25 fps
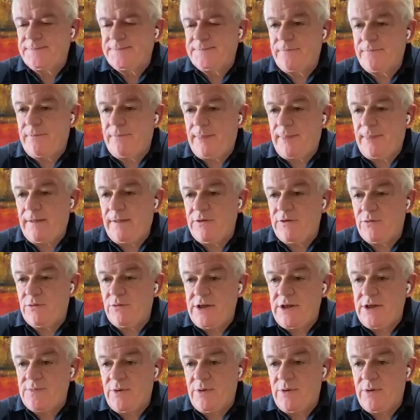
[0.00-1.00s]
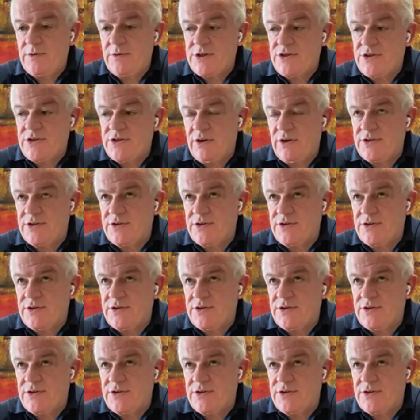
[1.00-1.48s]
the reason we always stress on